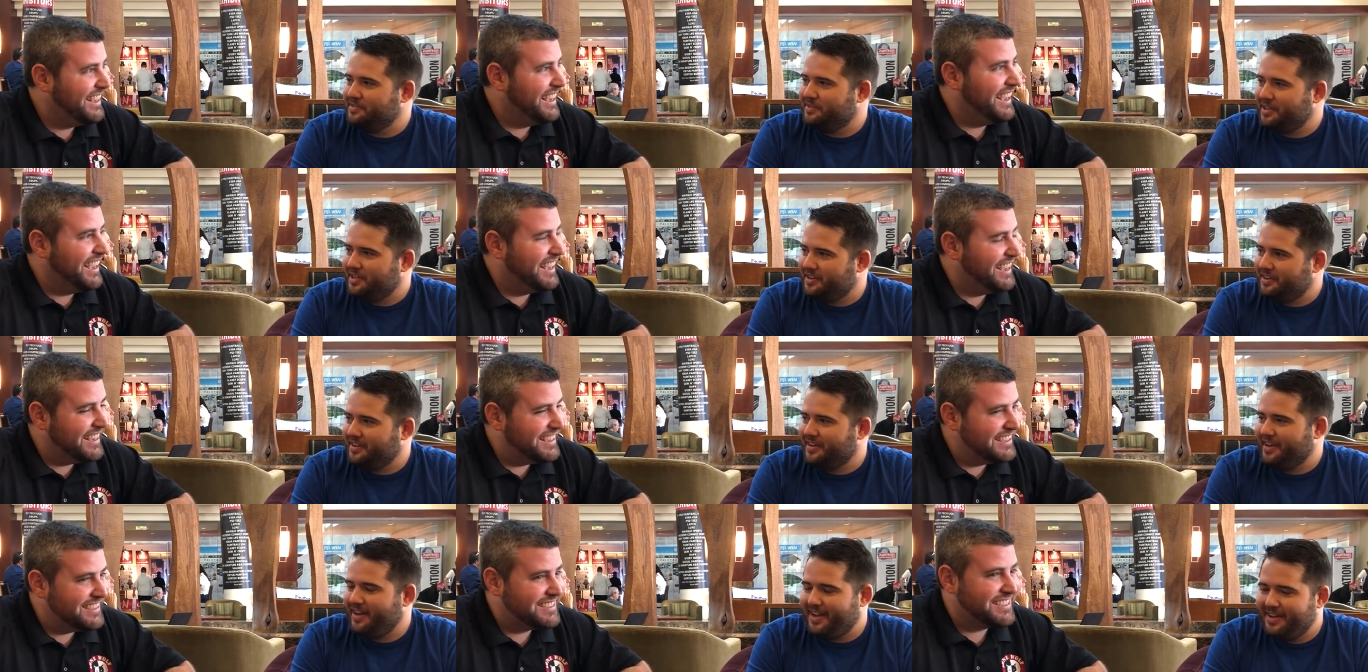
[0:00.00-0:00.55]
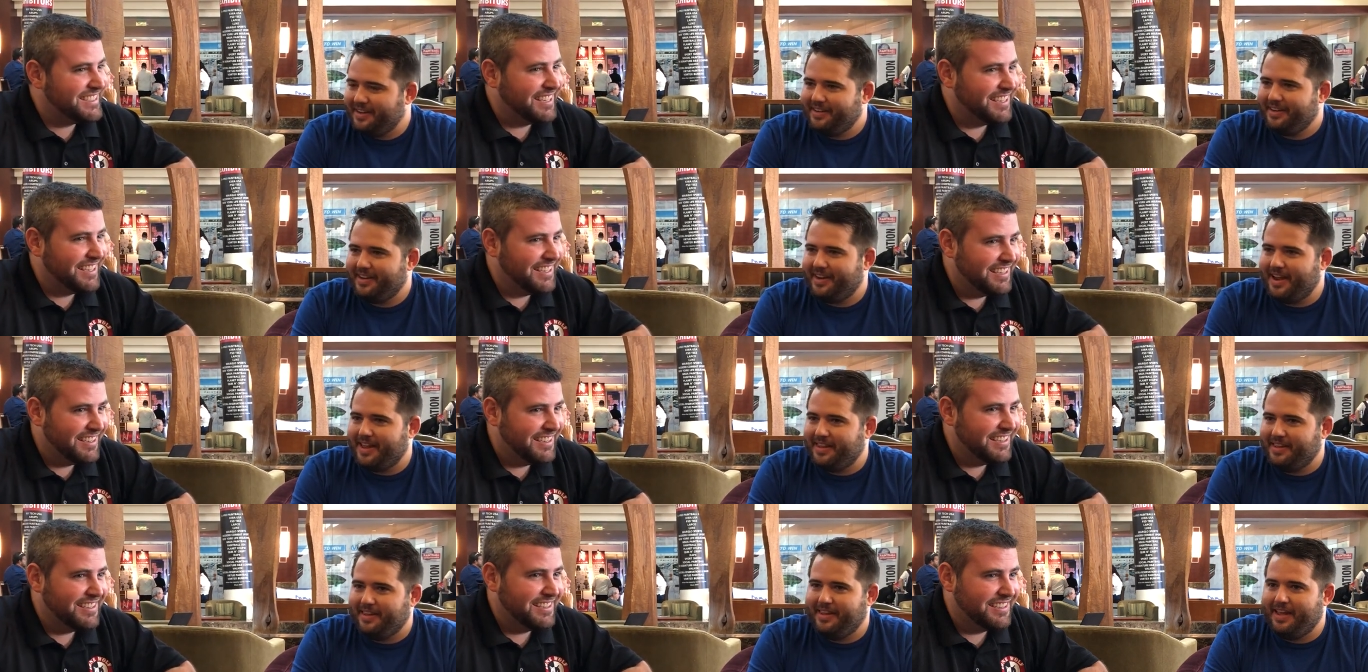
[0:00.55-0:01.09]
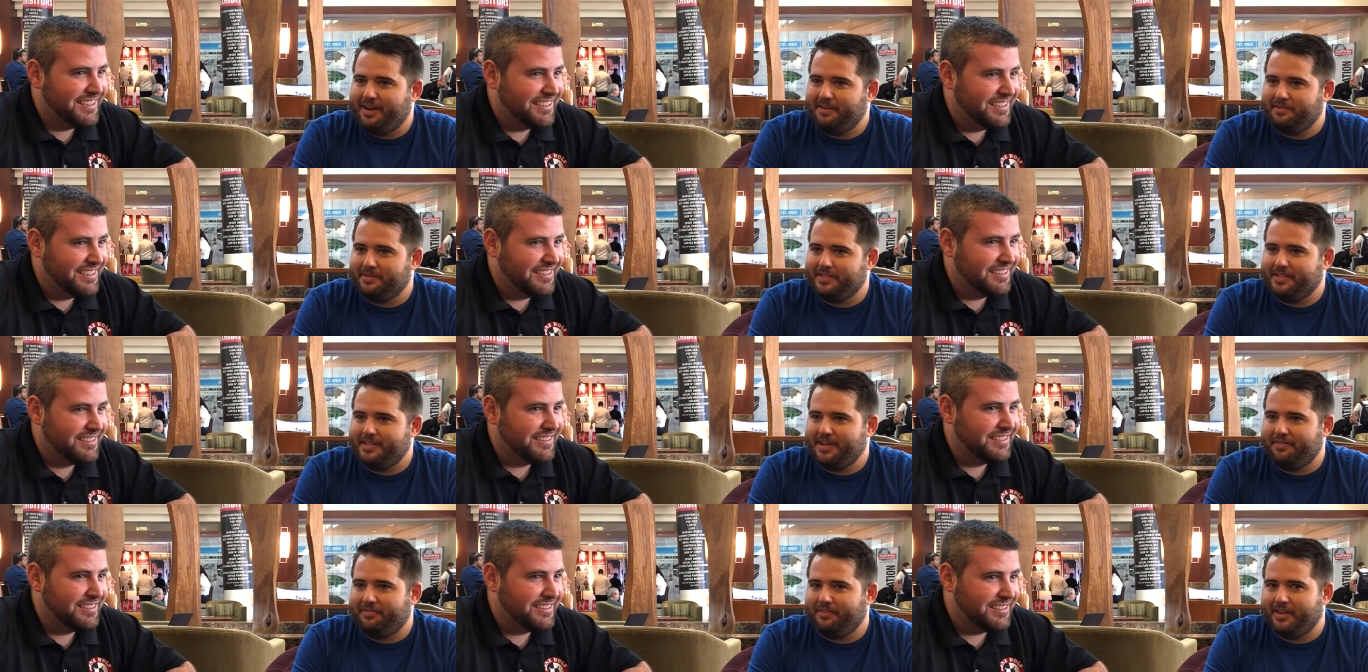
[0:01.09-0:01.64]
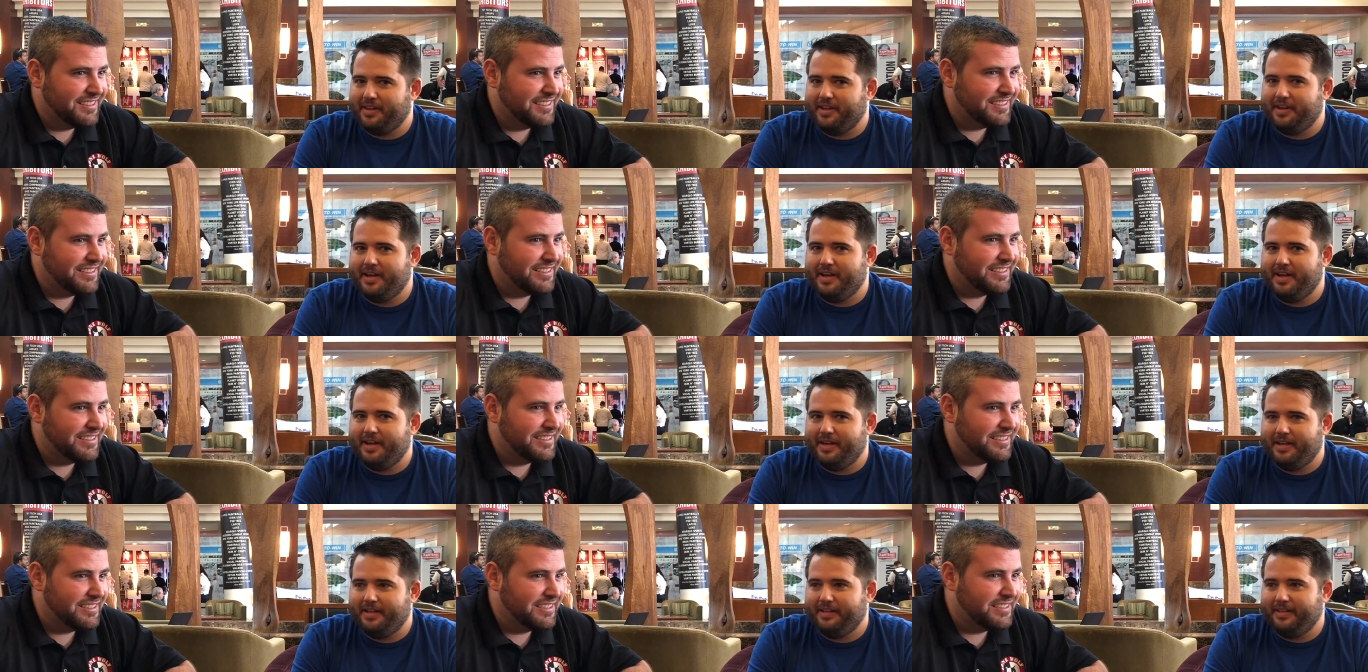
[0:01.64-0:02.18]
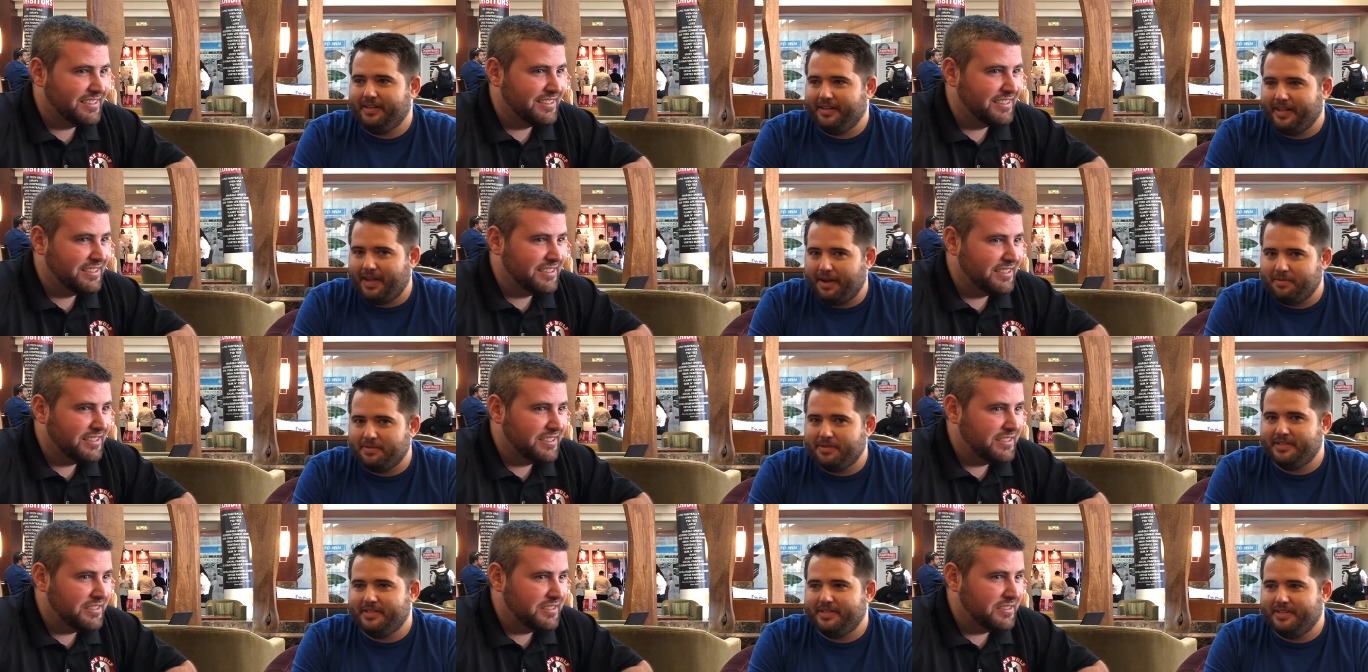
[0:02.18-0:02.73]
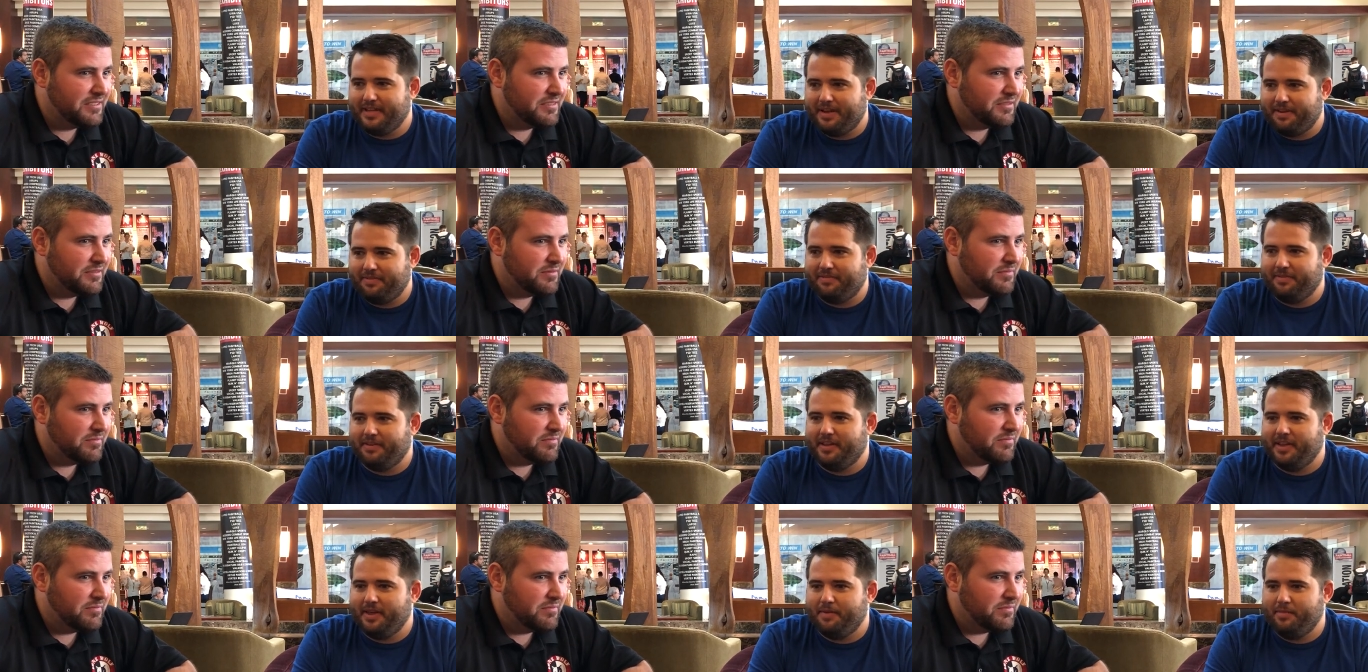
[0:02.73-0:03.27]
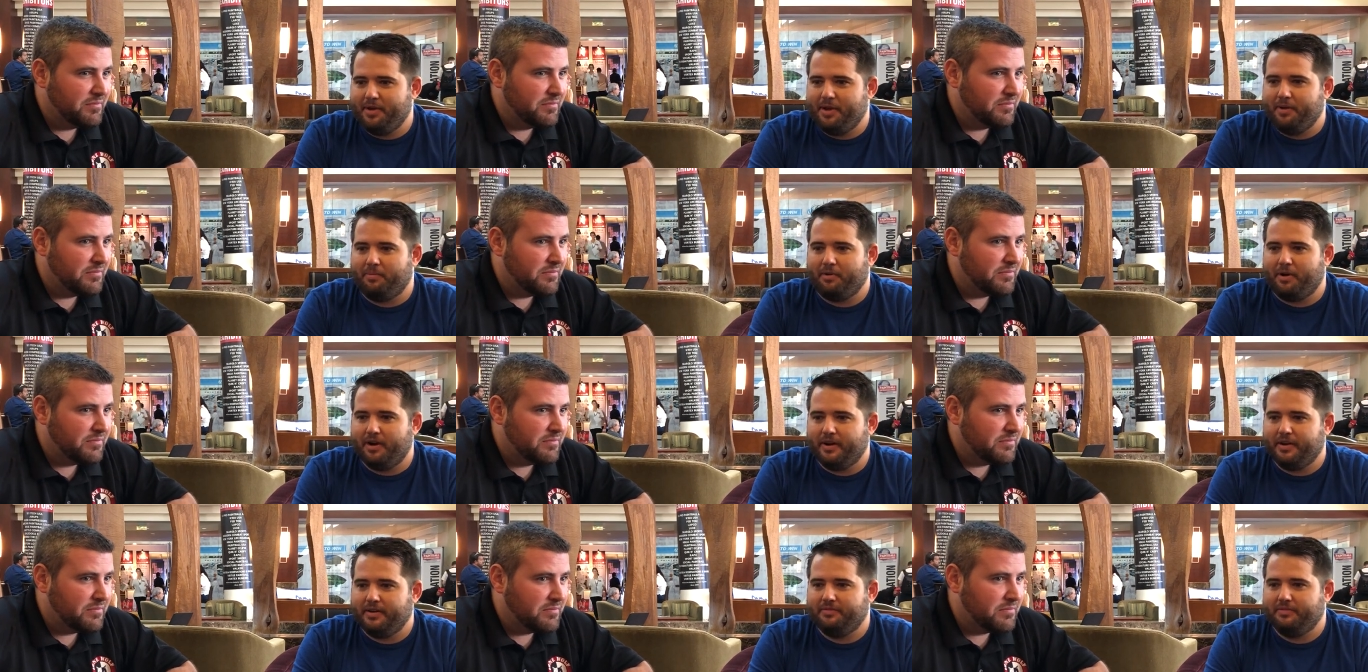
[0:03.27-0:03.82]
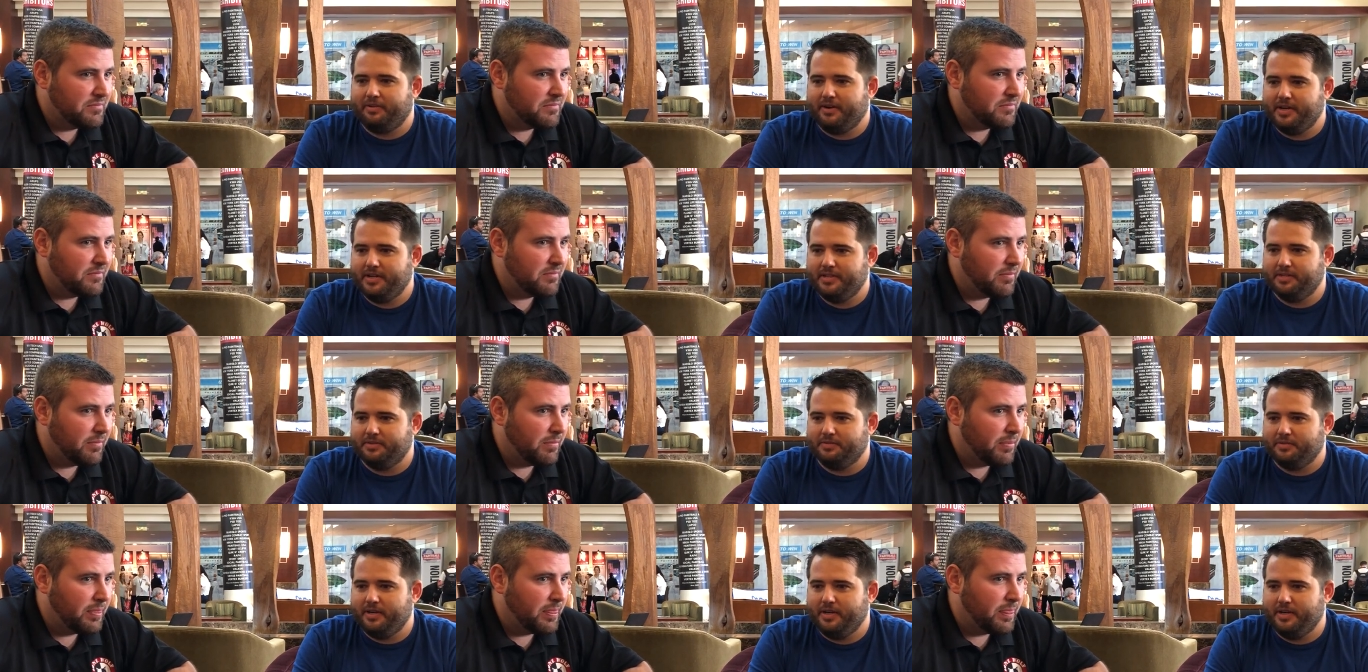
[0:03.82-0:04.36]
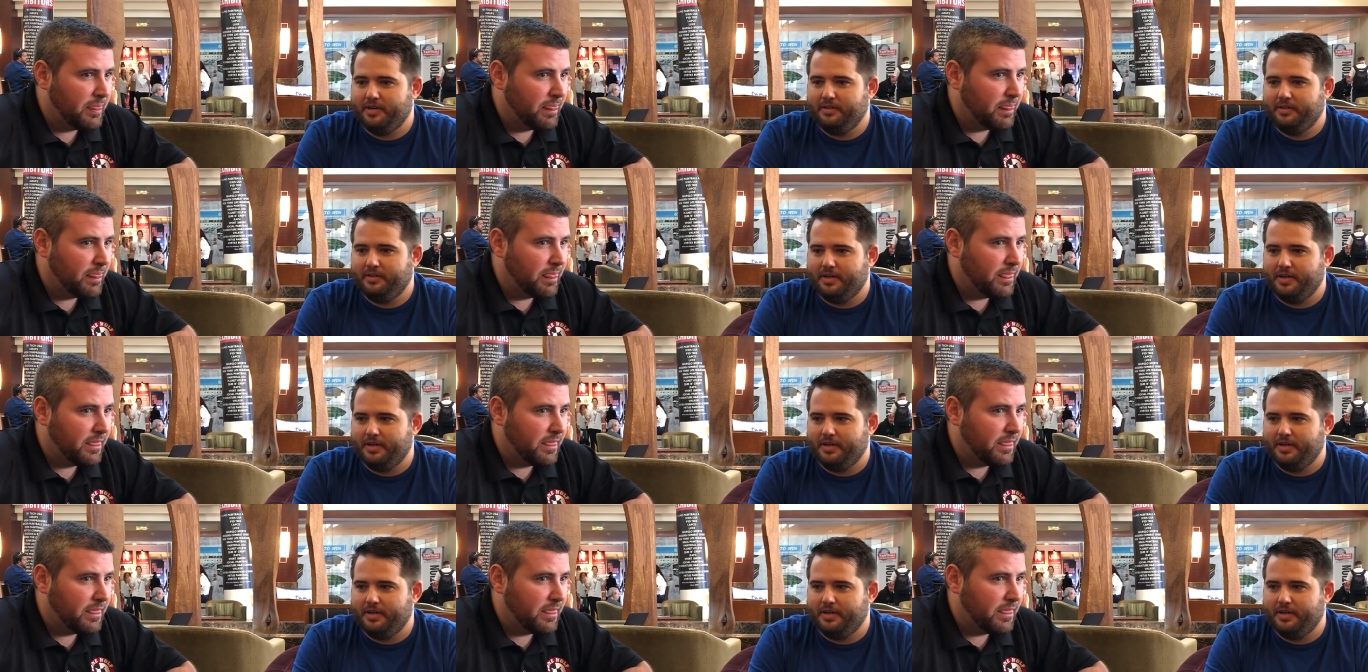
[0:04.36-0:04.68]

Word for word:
Speaker 1: Yes. Whatever, yeah. And then that was definitely uh, that was definitely a big product for us as well.